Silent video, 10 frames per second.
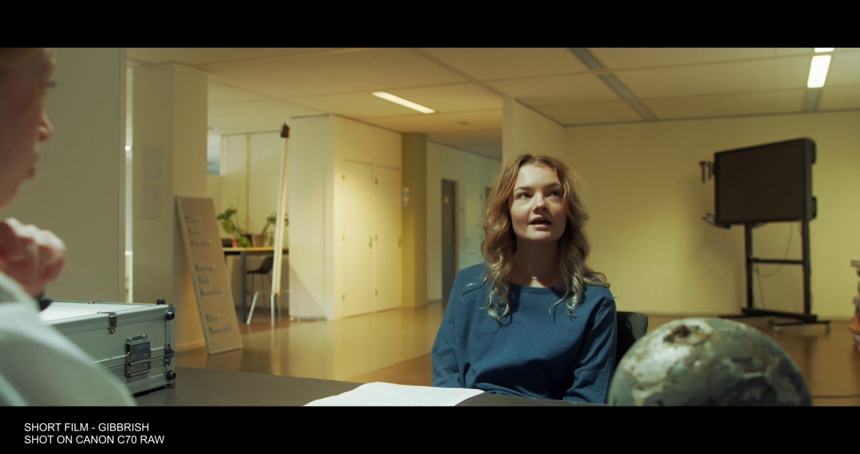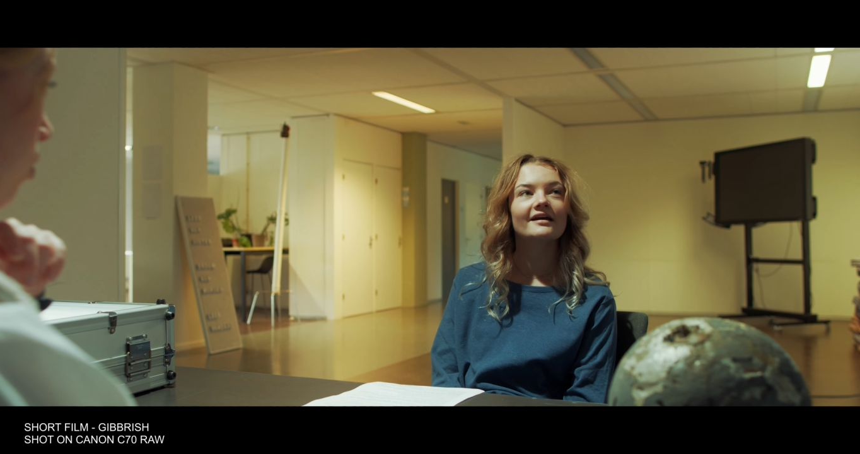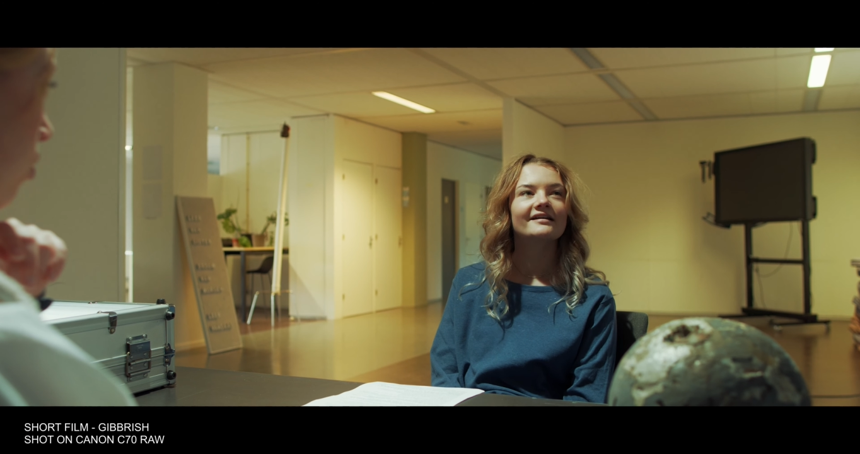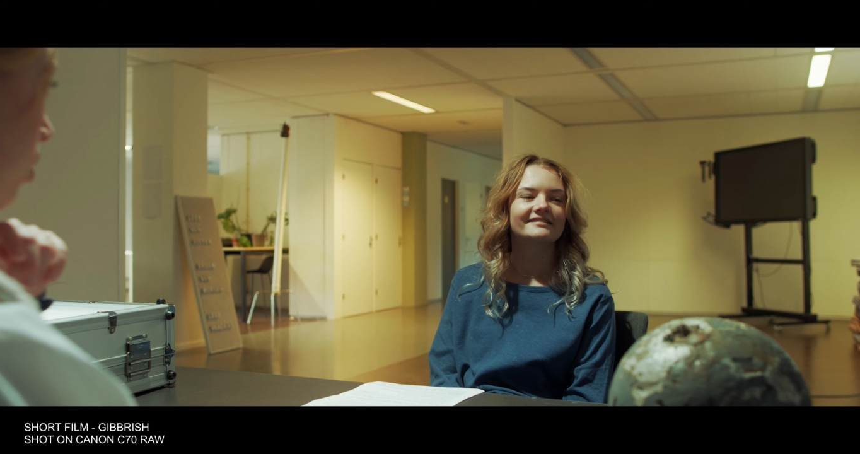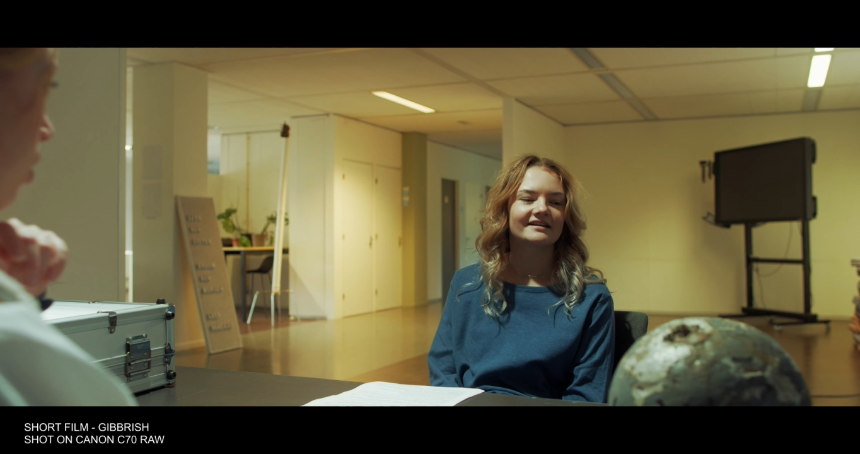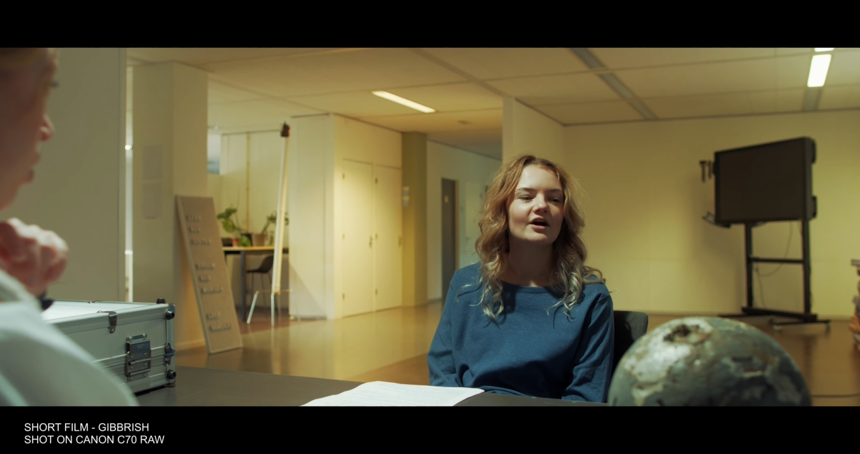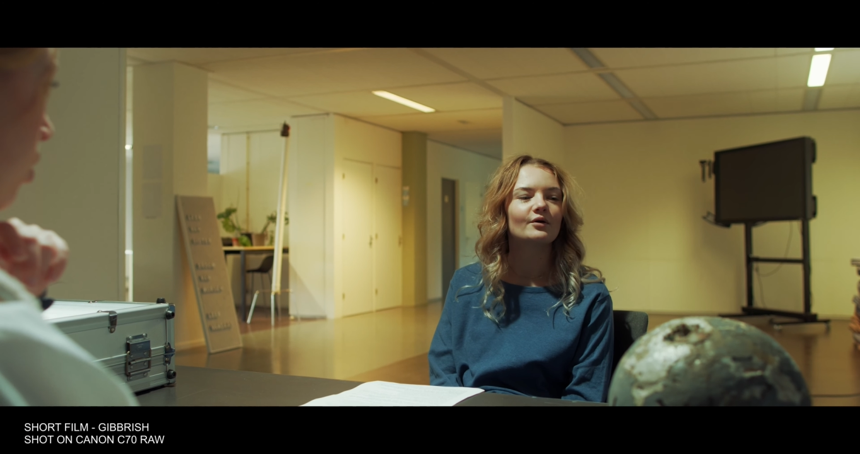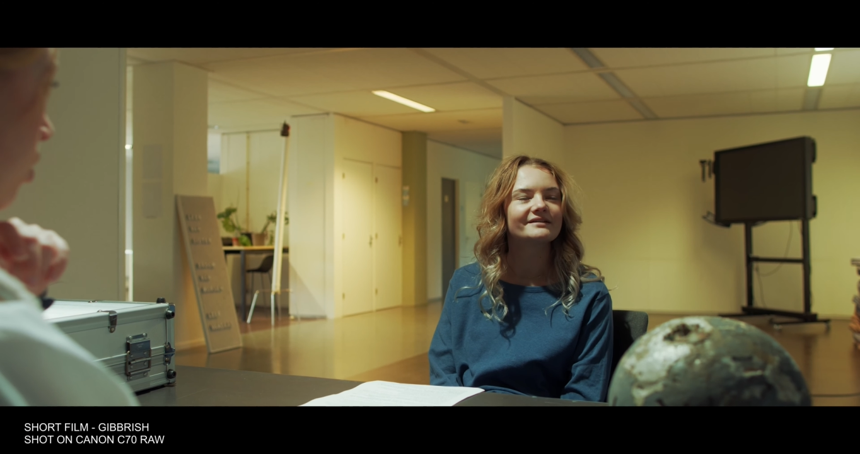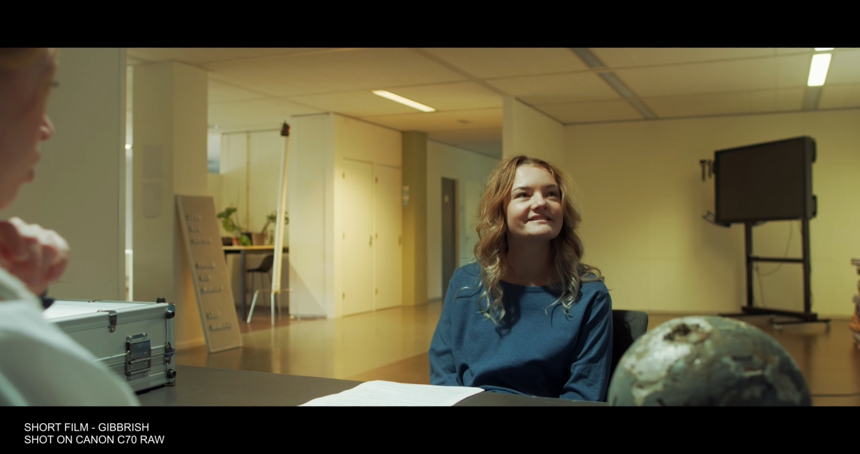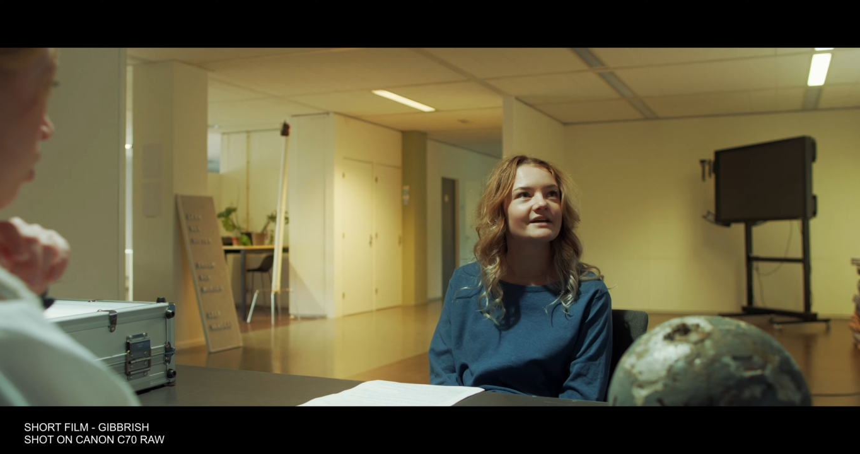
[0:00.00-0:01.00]
which is
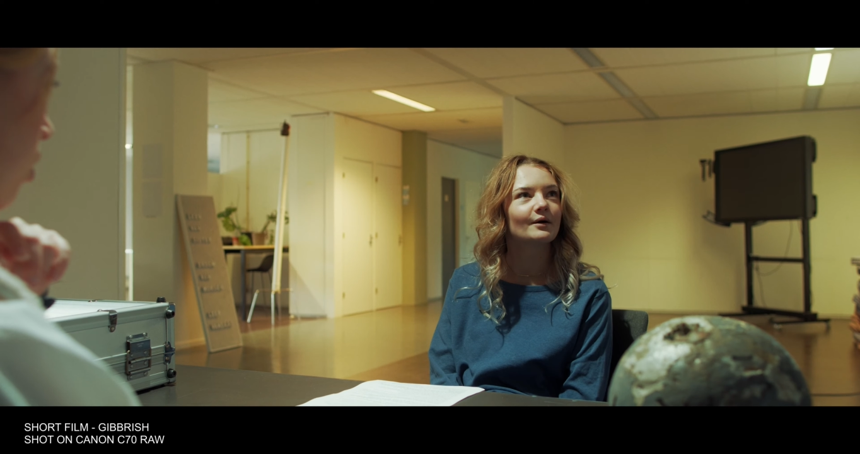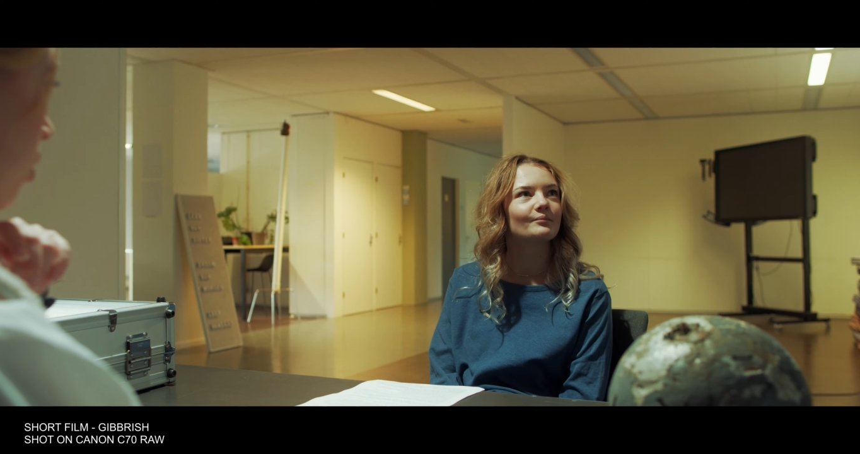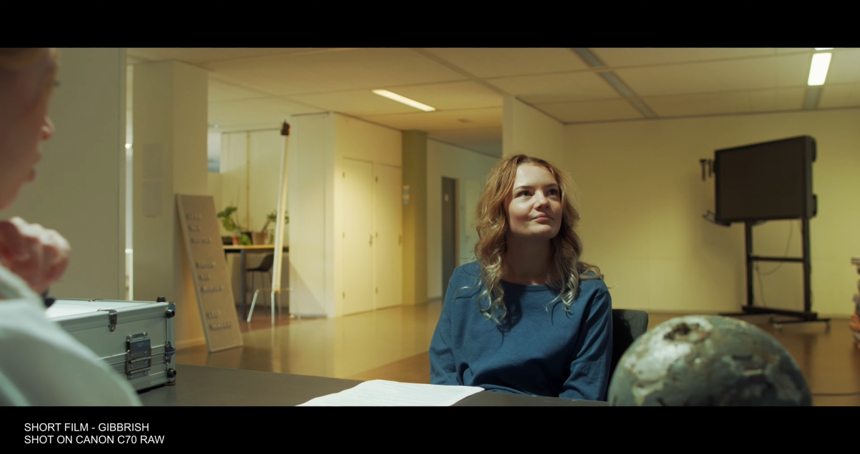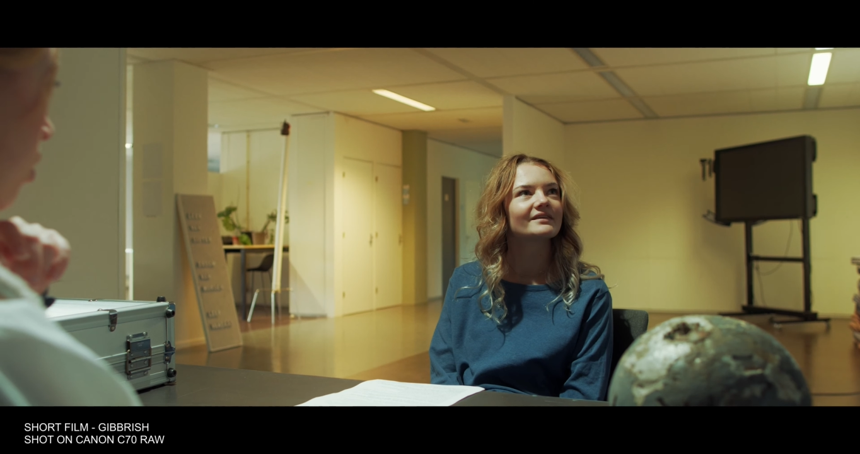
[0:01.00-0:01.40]
also expensive,